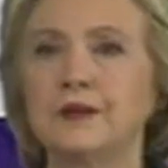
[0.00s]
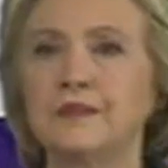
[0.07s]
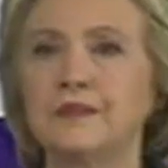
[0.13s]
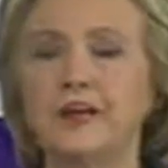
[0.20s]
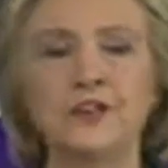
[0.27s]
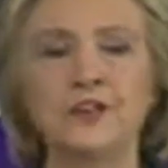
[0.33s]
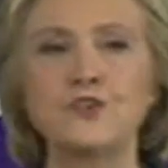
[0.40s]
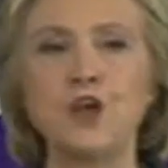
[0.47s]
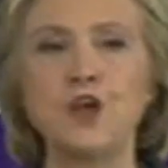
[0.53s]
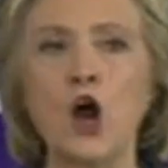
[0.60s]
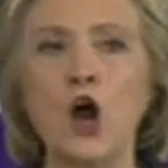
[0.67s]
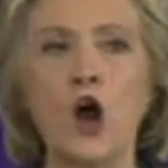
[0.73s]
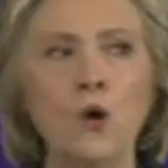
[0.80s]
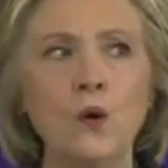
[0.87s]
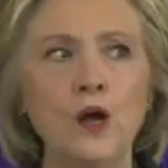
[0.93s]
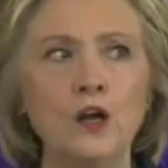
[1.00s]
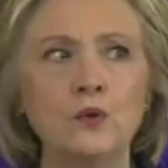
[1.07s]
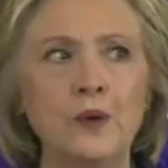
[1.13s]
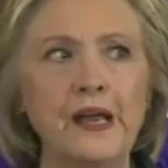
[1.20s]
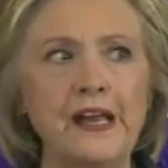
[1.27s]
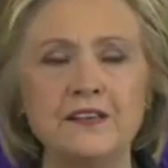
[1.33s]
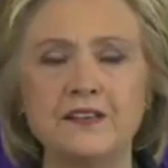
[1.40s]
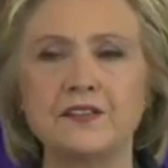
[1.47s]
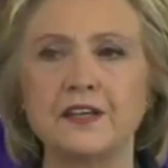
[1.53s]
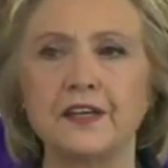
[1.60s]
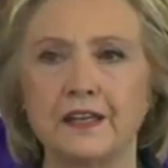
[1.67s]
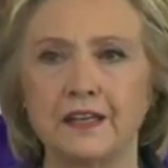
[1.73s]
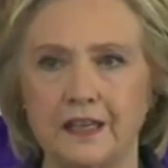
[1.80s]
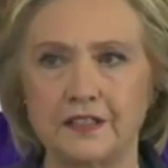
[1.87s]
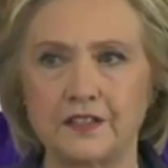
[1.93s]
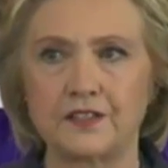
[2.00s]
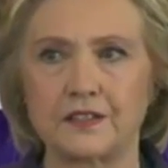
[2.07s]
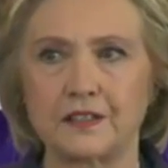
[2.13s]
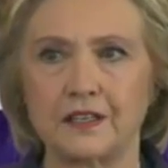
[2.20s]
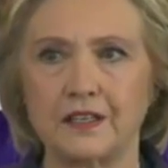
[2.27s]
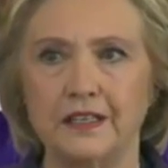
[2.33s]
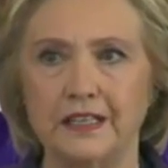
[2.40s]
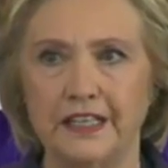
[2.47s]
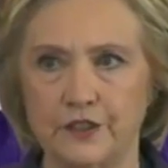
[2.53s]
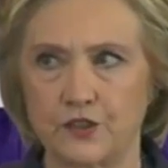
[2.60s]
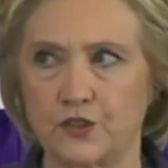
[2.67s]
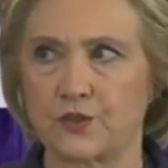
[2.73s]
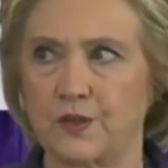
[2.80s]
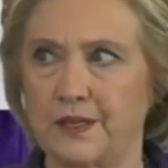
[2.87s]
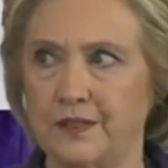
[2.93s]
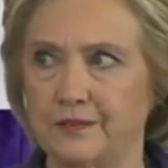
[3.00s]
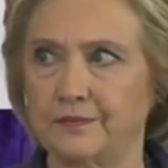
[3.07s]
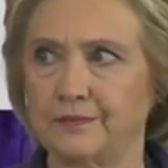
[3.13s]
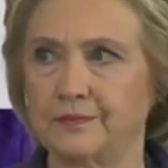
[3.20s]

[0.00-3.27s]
There is no erasing it in history.